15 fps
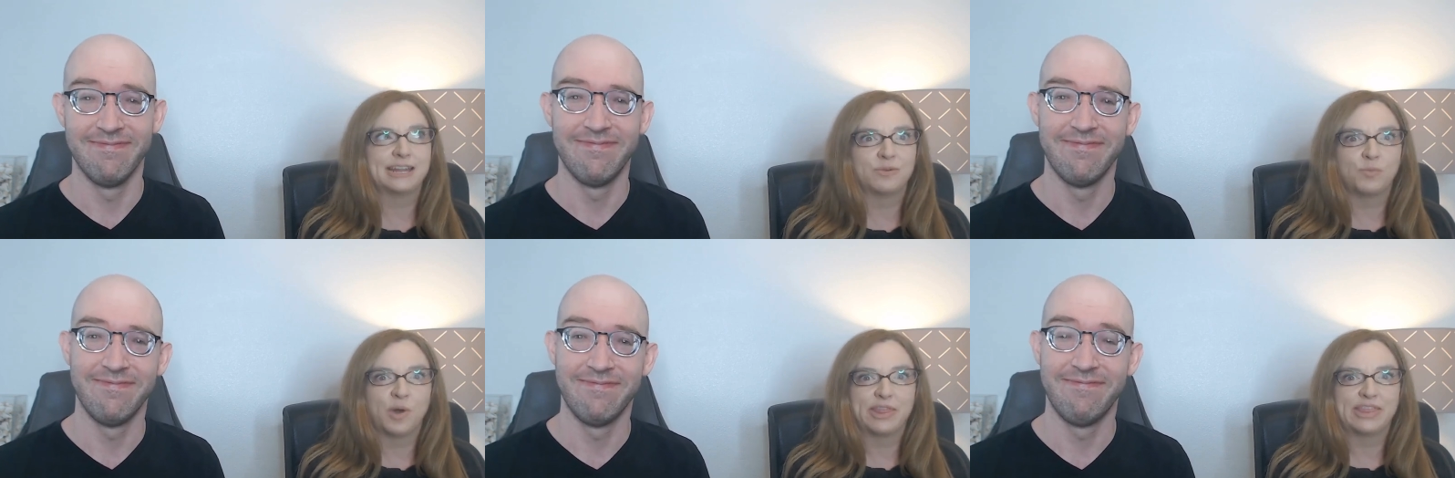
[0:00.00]

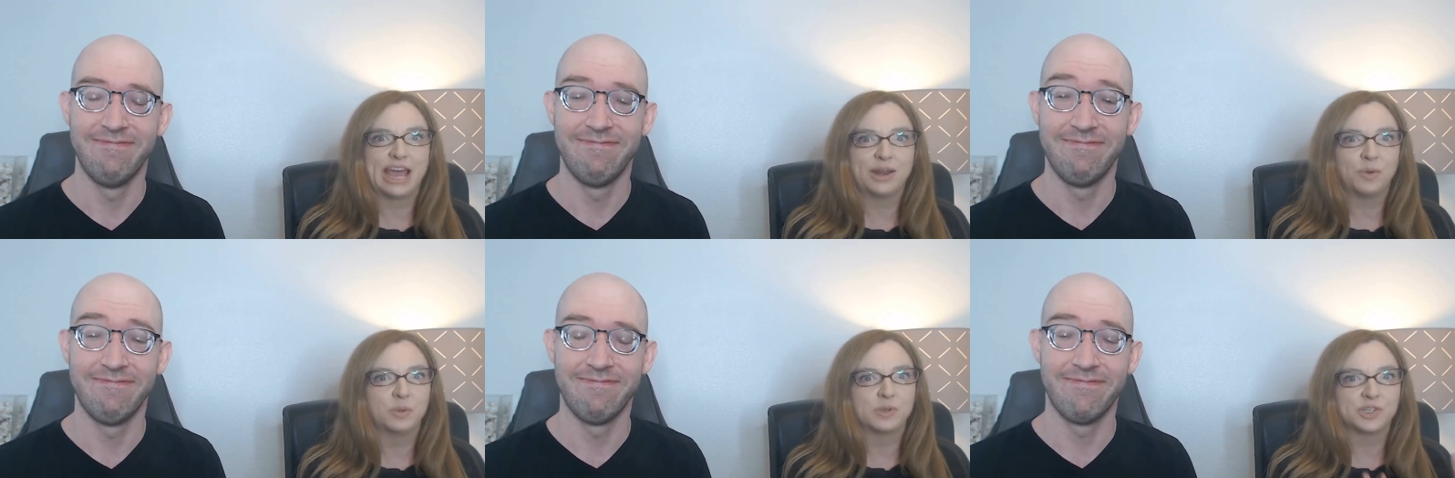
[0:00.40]
Speaker 1: And when
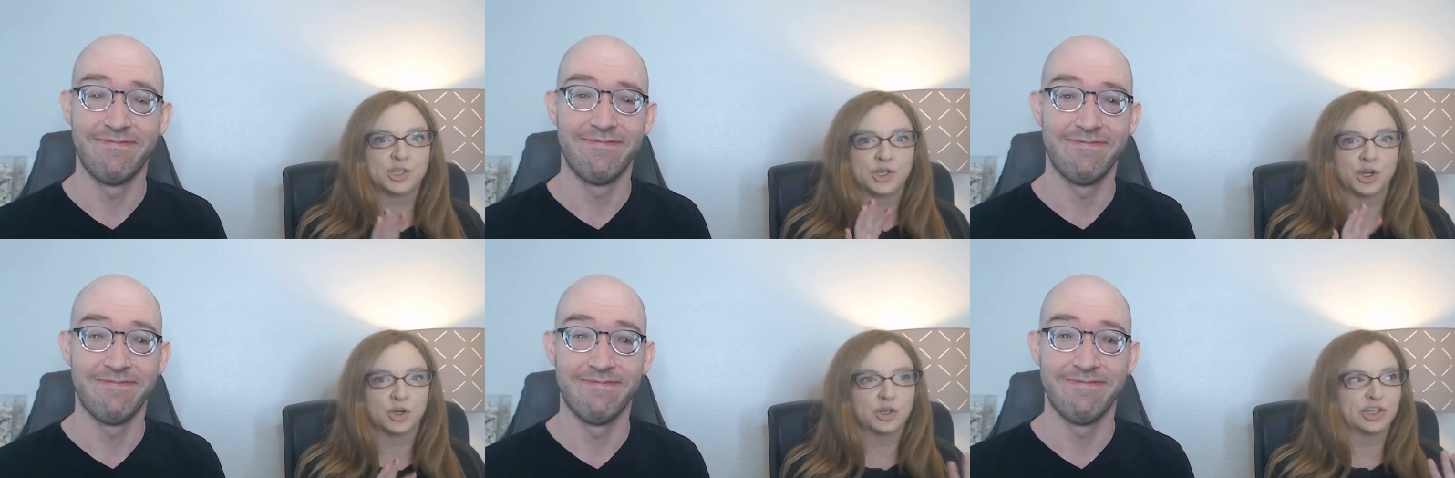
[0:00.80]
that whole
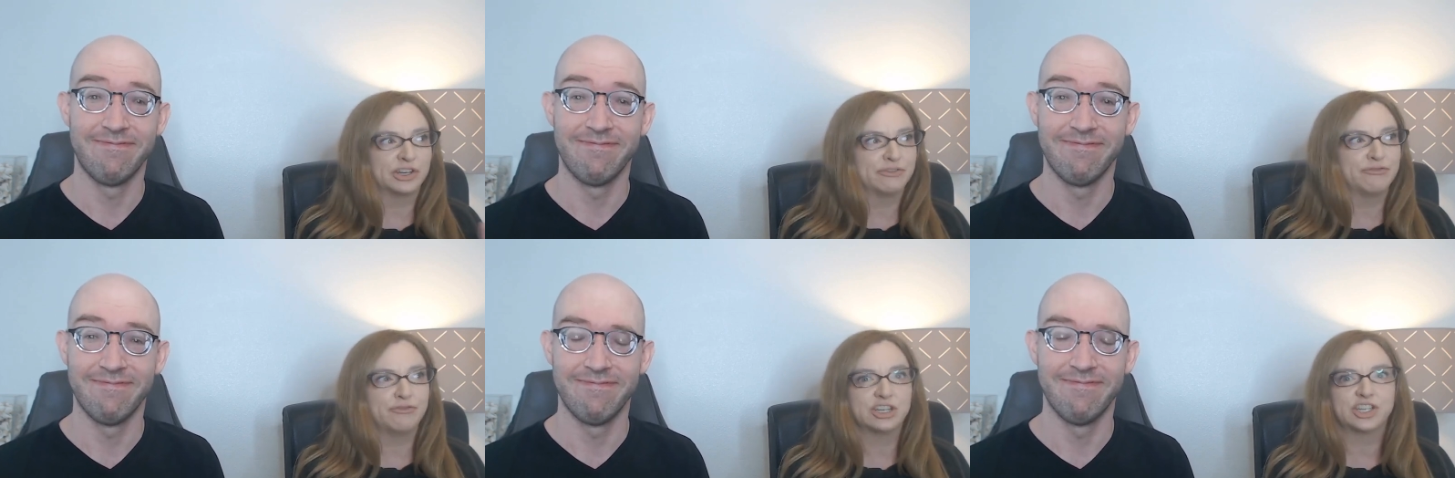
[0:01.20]

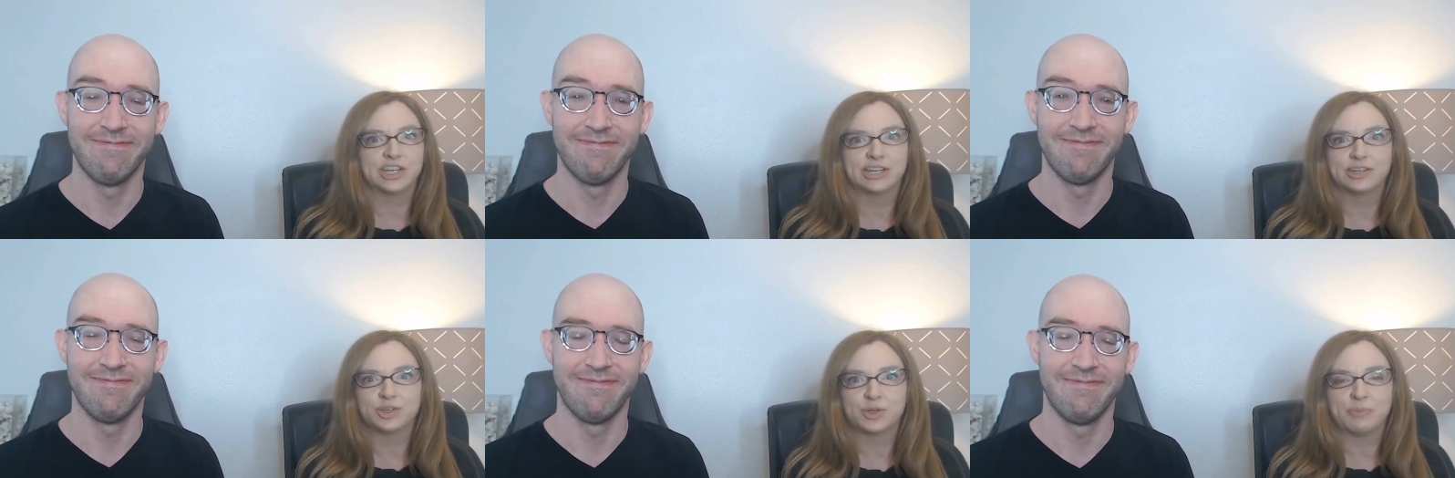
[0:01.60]
sturgeon
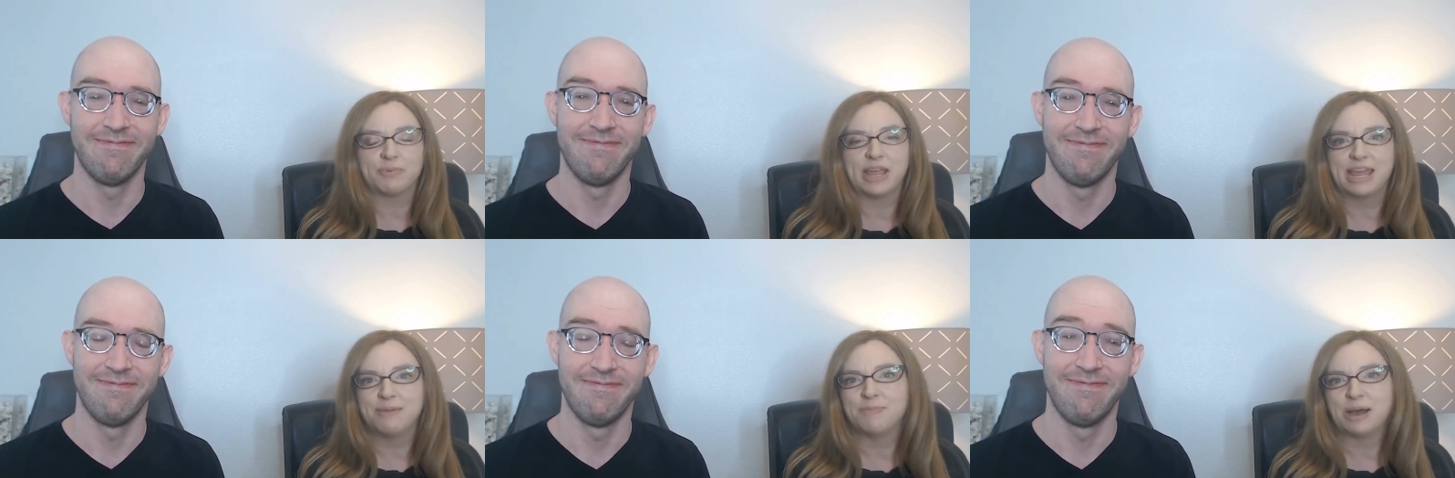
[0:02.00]
fishing trip
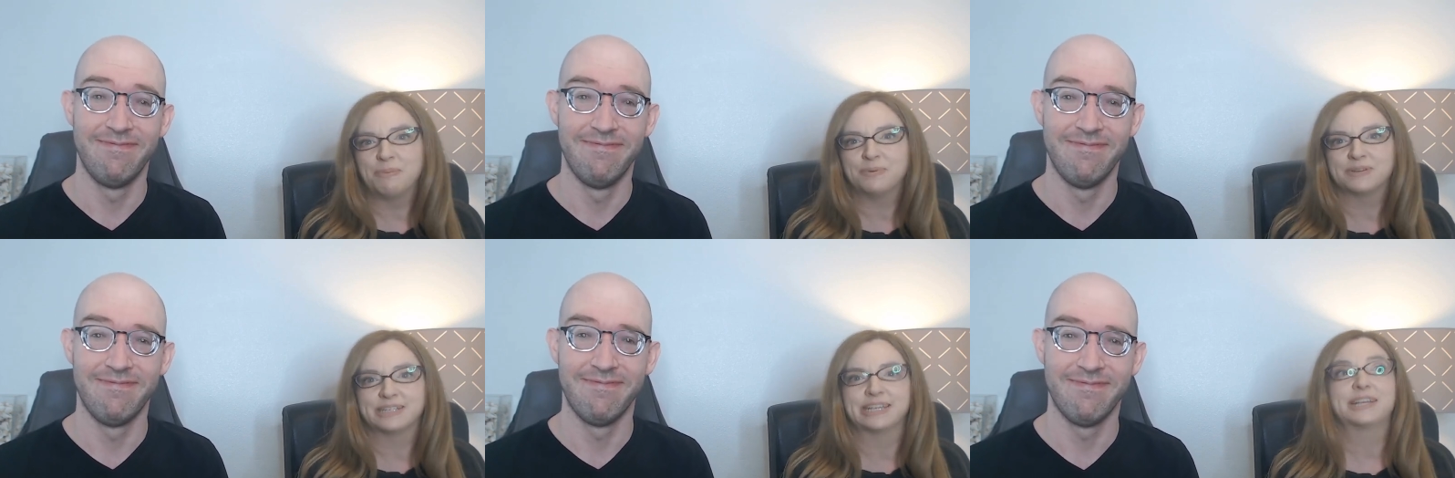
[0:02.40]
came up,
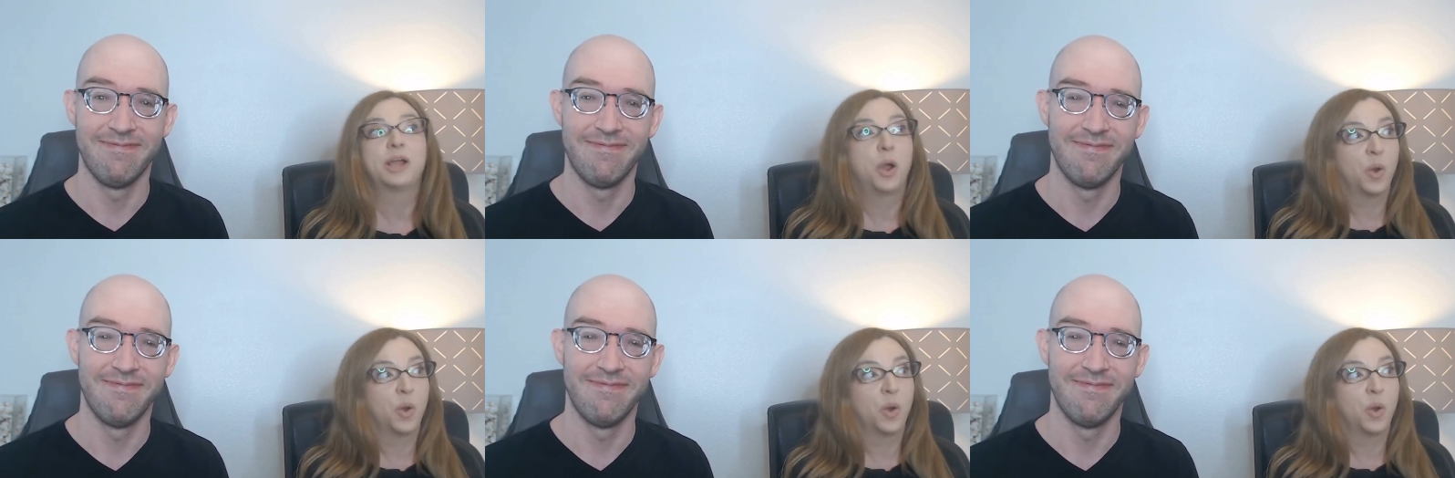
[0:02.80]
I was like,